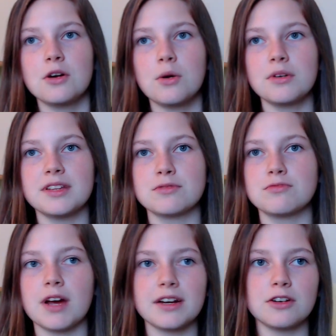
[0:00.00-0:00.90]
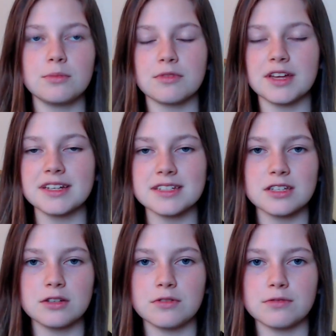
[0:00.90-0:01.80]
all these random things
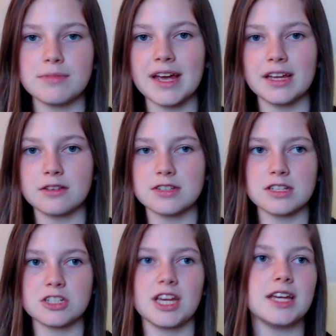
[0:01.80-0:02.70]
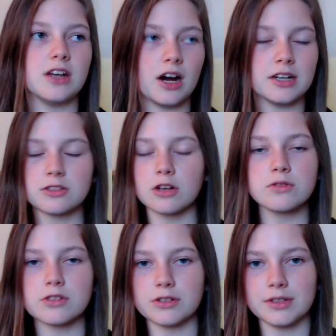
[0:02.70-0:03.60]
that you've made since year 9.
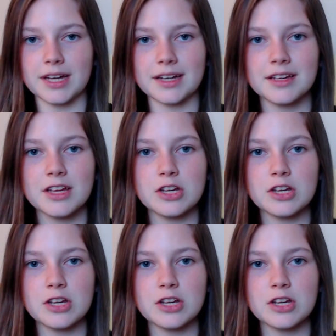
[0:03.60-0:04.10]
Don't do that.